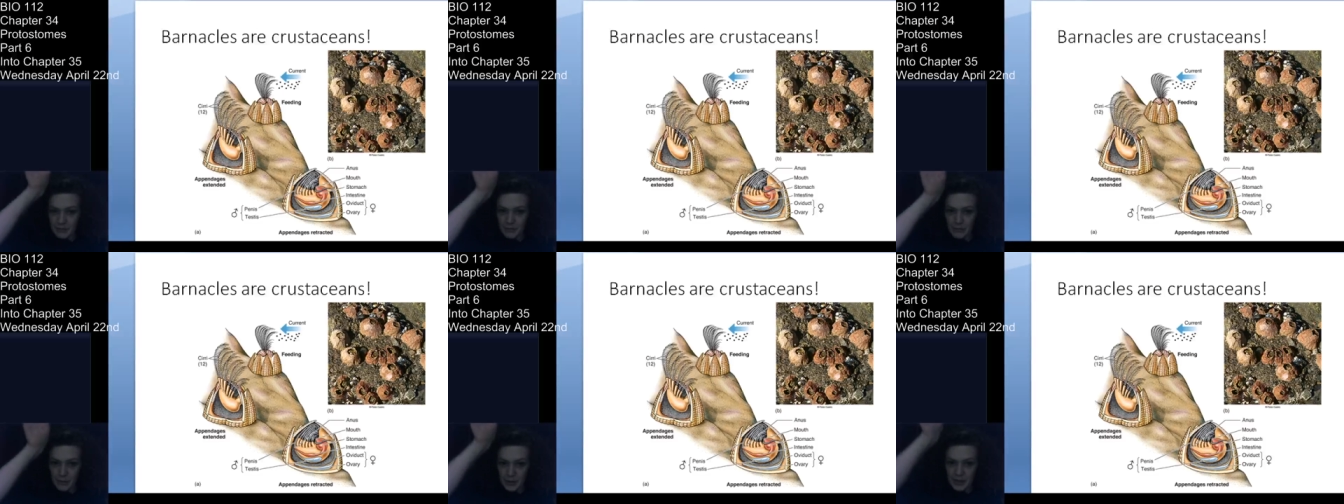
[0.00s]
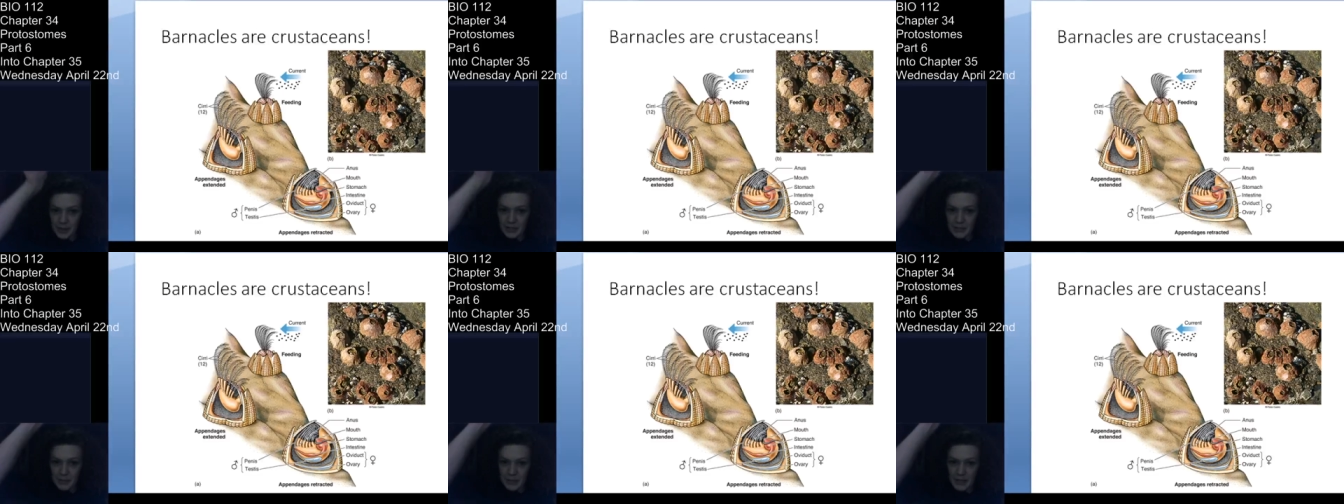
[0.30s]

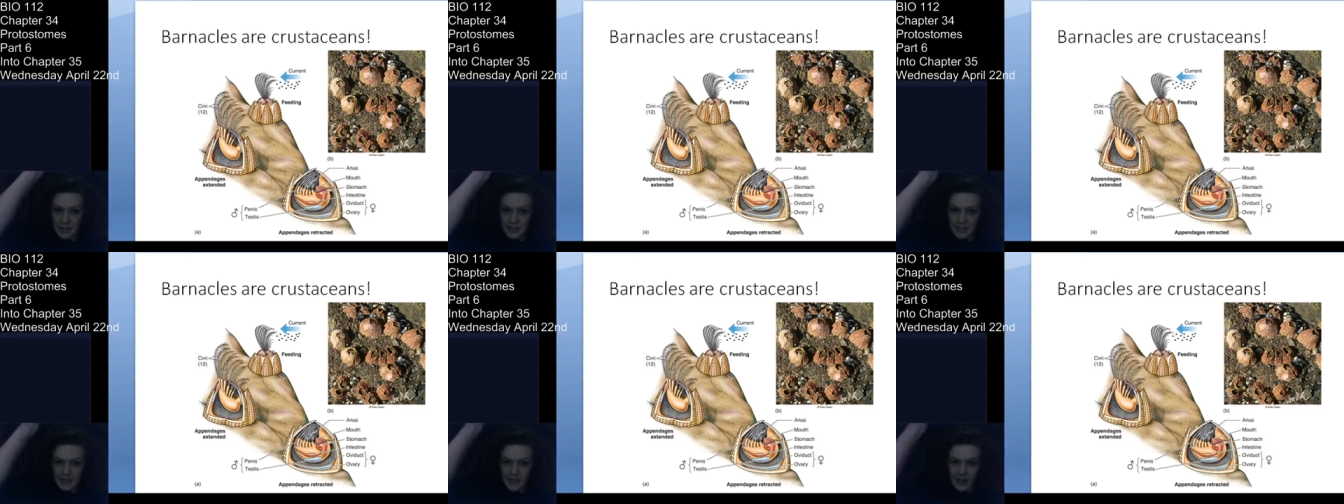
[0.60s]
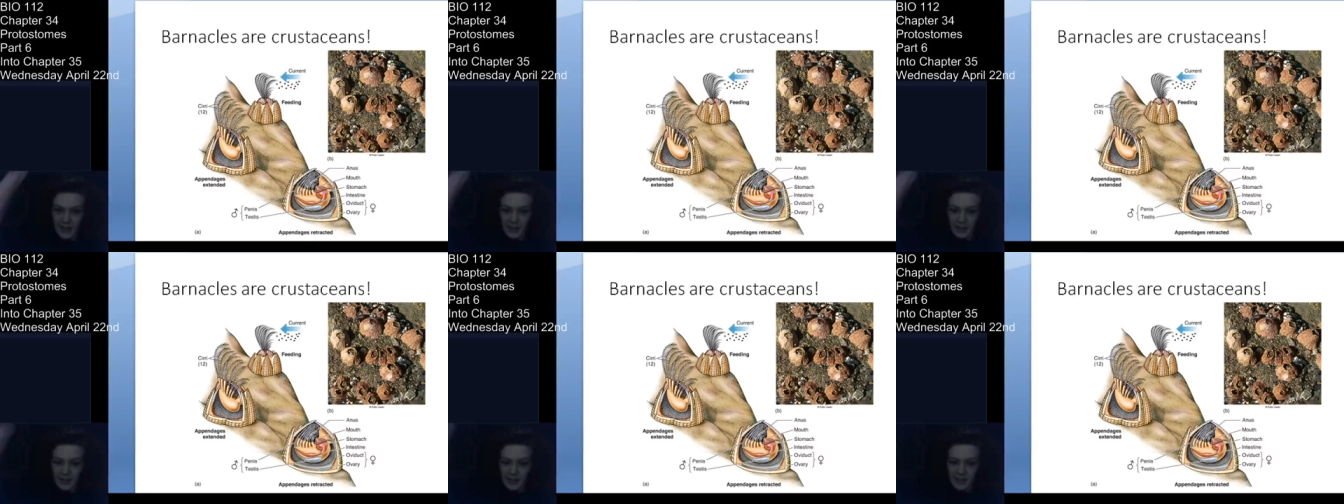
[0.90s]
bring the penis
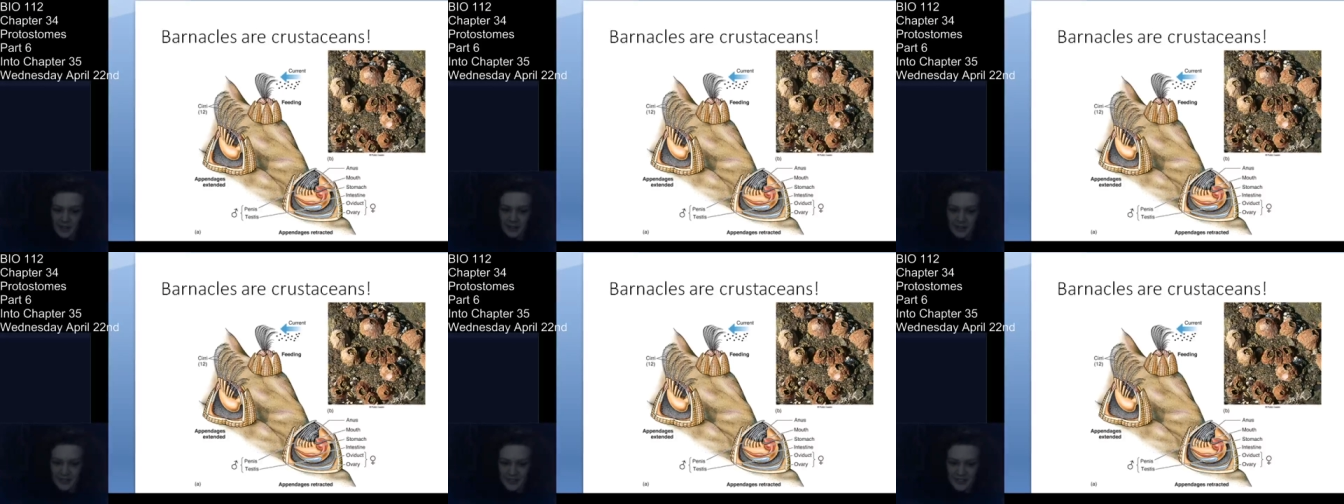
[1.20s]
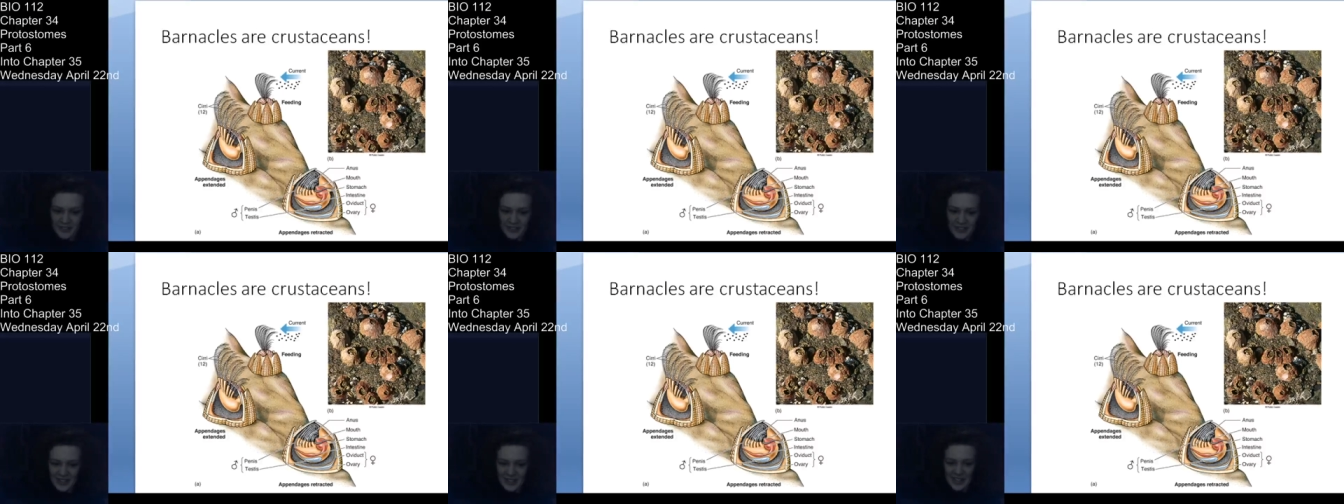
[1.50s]
out and
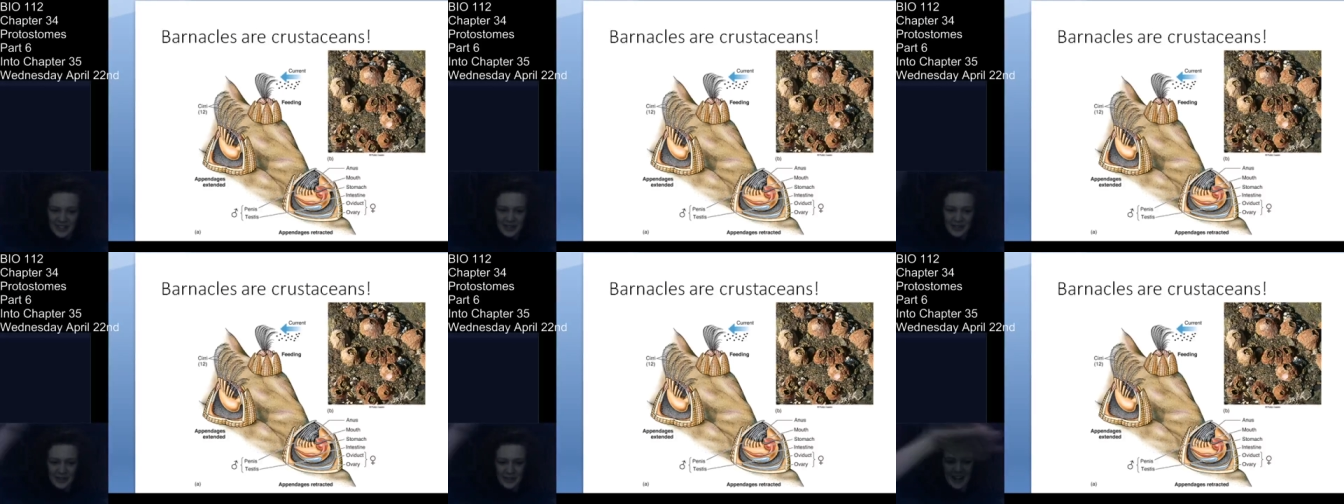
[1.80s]
feel